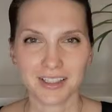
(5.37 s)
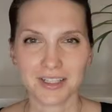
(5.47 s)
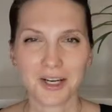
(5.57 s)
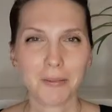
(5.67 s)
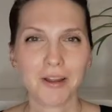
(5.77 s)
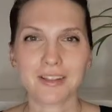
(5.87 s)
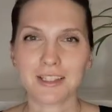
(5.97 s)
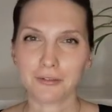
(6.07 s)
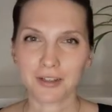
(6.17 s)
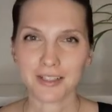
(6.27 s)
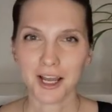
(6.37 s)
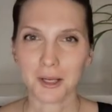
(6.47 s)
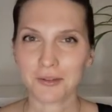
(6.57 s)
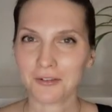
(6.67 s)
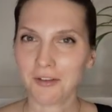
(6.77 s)
Let's talk about different
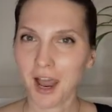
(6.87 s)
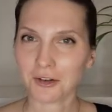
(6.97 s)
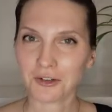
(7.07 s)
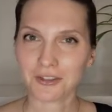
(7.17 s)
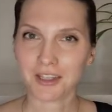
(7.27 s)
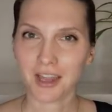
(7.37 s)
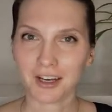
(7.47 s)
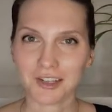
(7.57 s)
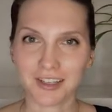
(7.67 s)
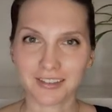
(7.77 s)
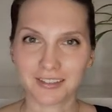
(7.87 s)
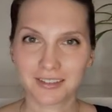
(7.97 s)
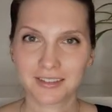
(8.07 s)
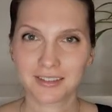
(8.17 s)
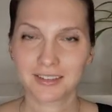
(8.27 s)
types of natural selection.
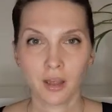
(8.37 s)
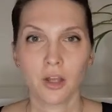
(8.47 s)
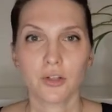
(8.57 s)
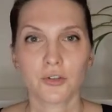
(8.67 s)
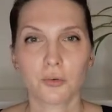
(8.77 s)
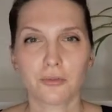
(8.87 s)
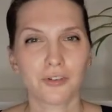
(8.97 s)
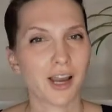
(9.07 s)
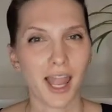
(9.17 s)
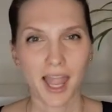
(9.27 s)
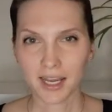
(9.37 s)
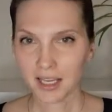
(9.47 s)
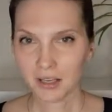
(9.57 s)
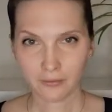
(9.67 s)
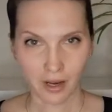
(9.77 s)
So for
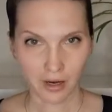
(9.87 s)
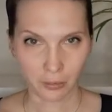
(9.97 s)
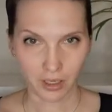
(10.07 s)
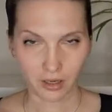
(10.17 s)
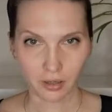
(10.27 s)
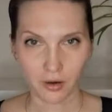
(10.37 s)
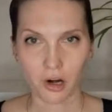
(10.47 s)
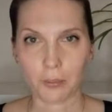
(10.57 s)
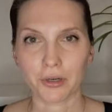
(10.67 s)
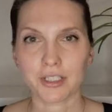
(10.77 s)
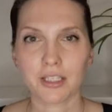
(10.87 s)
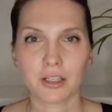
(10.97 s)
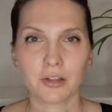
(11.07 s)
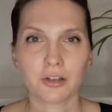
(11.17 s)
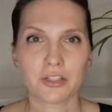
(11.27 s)
any environment, there are
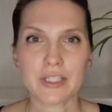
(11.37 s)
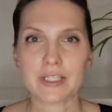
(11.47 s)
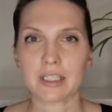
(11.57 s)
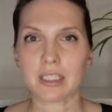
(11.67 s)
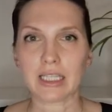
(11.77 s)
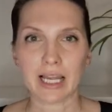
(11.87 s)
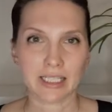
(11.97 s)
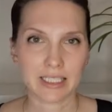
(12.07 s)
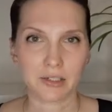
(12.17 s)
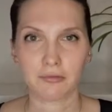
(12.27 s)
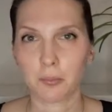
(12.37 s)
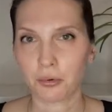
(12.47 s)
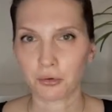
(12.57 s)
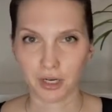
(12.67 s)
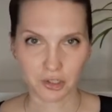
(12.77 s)
particular
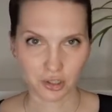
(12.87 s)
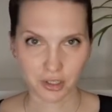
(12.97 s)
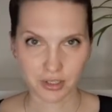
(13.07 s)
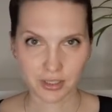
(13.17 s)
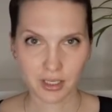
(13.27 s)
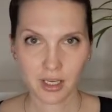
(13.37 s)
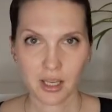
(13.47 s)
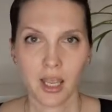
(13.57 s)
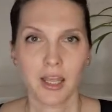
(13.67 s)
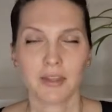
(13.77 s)
selective pressures.